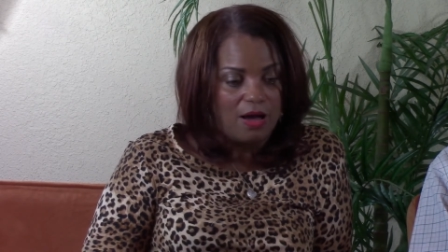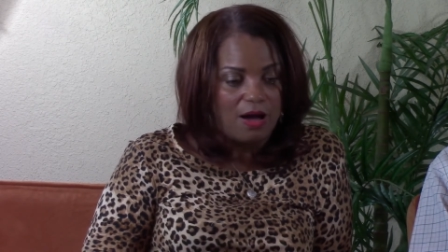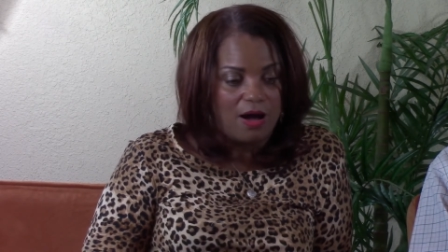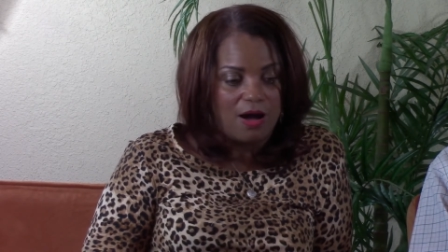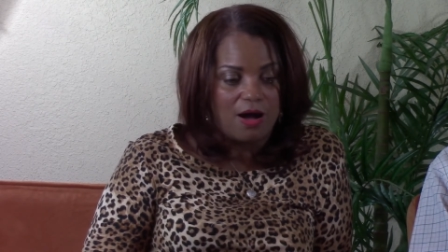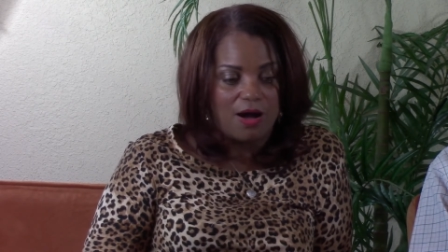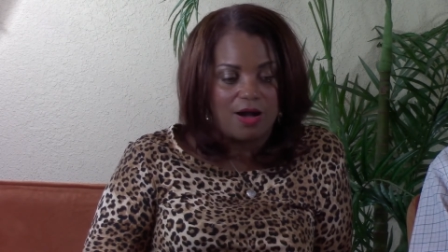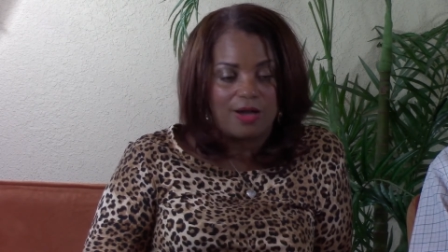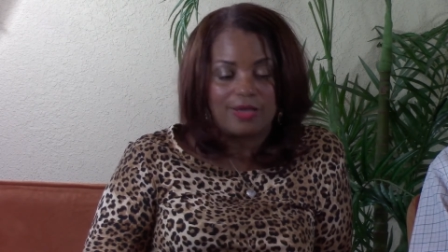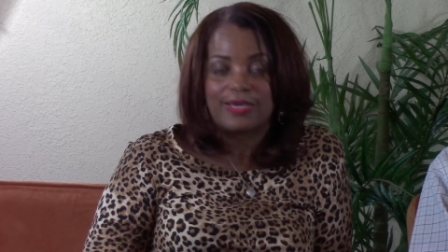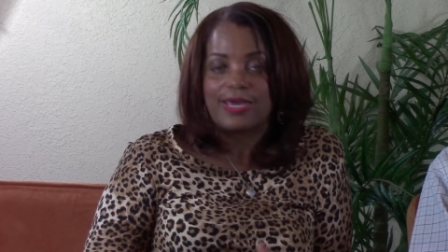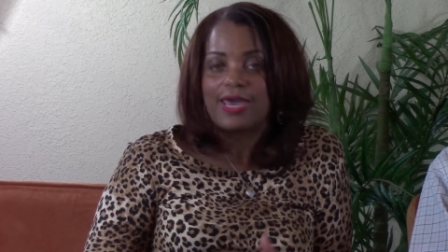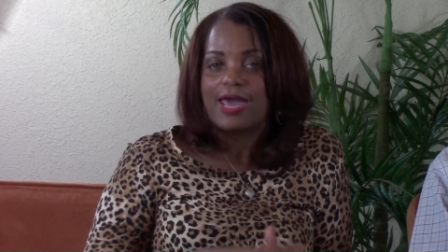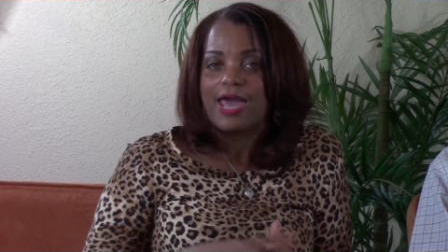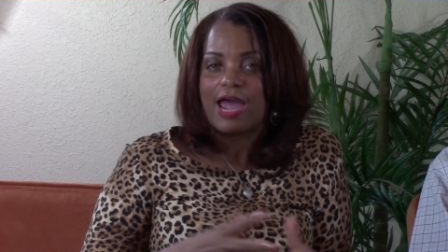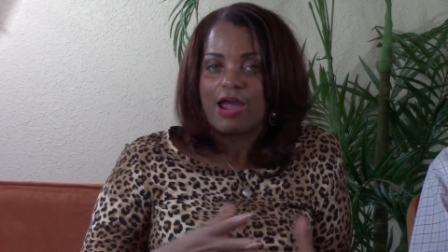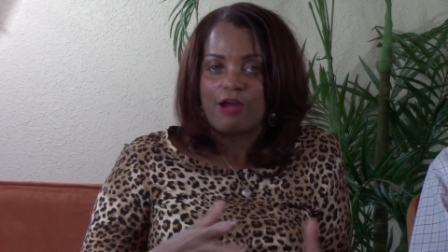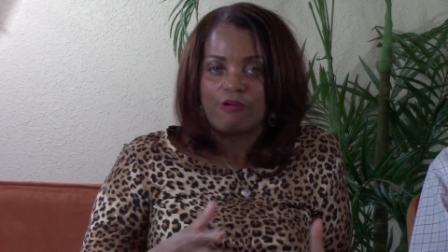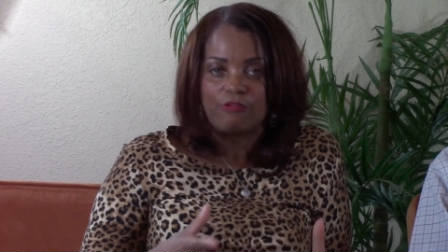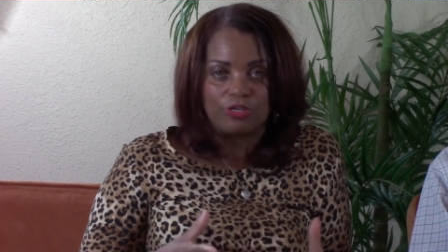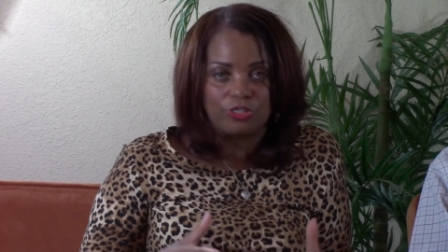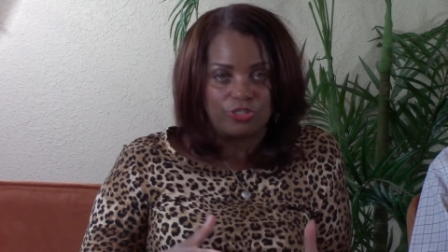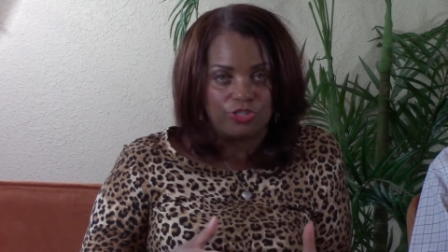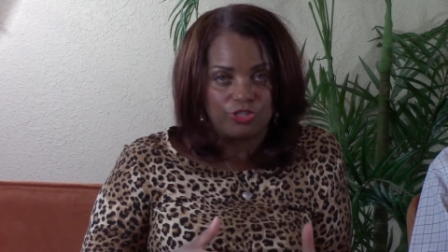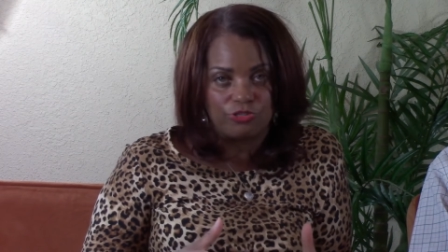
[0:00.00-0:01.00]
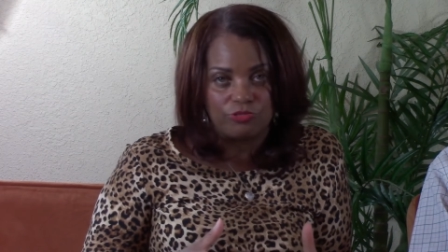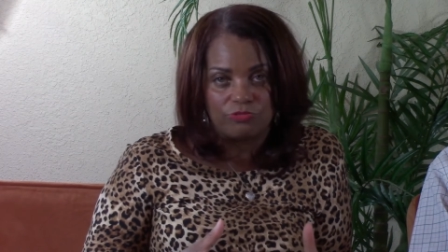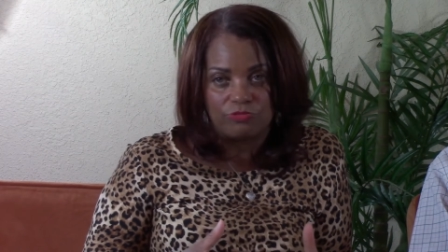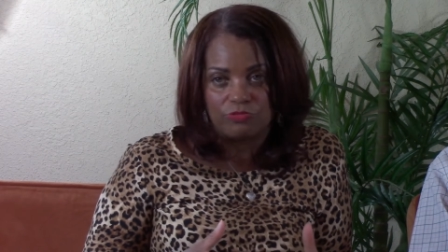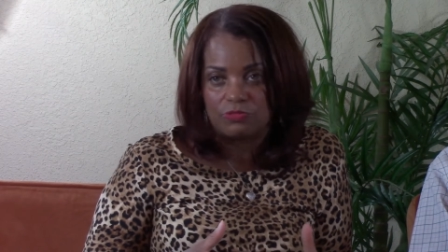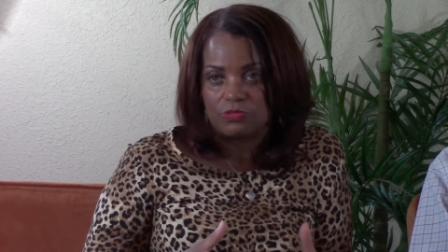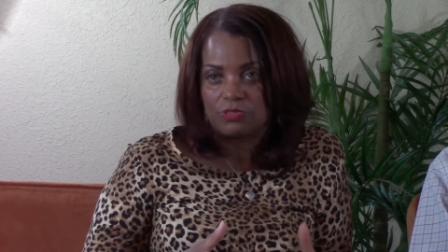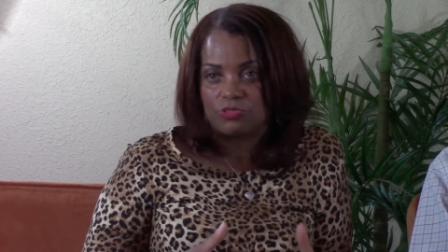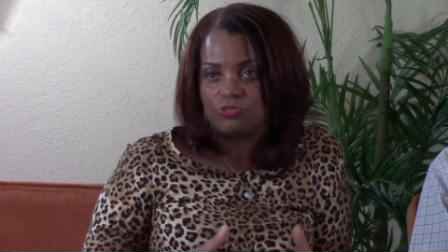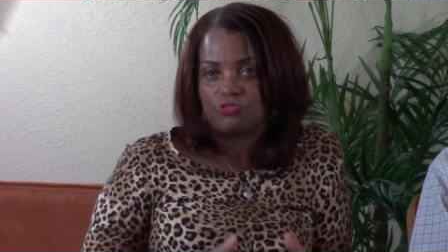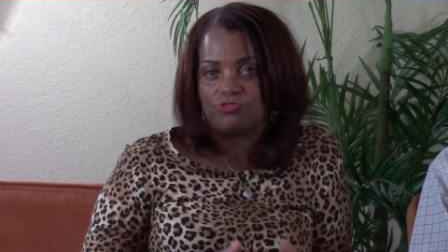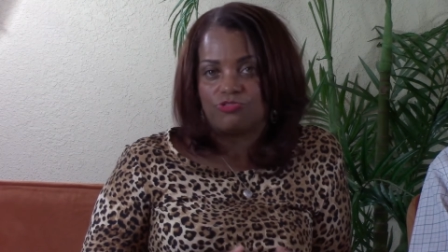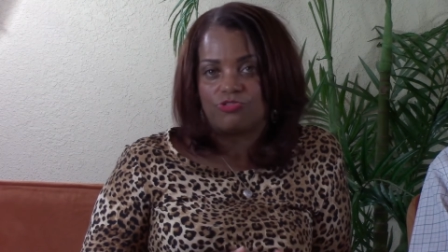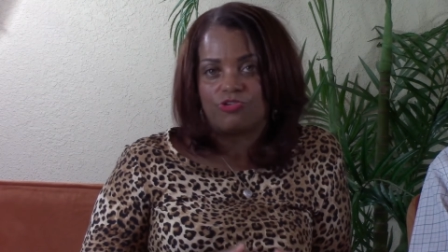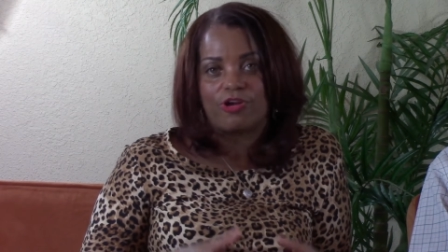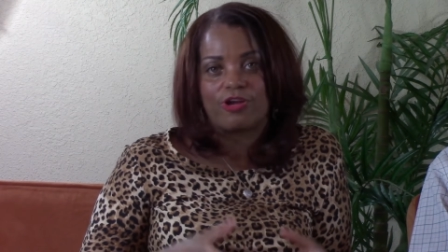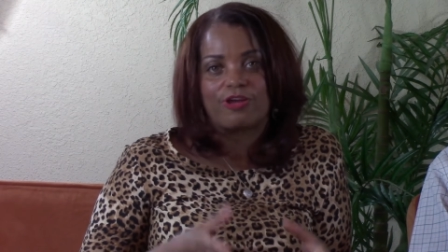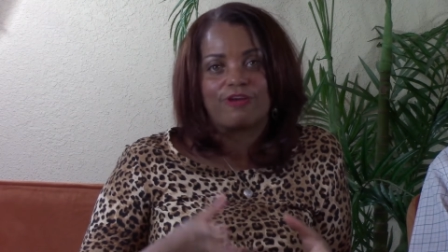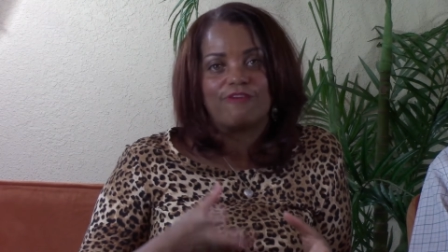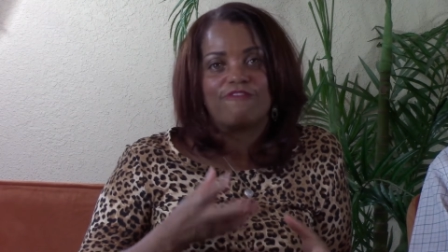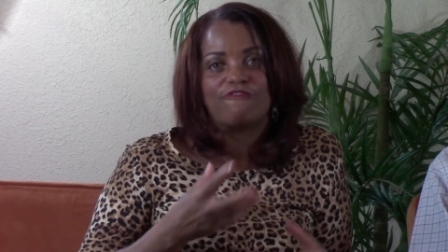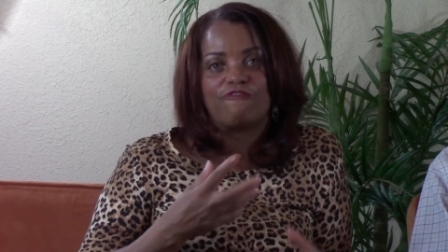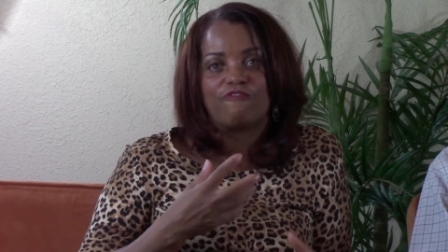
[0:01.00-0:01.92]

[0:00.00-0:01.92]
Uh, carrot juice, drinking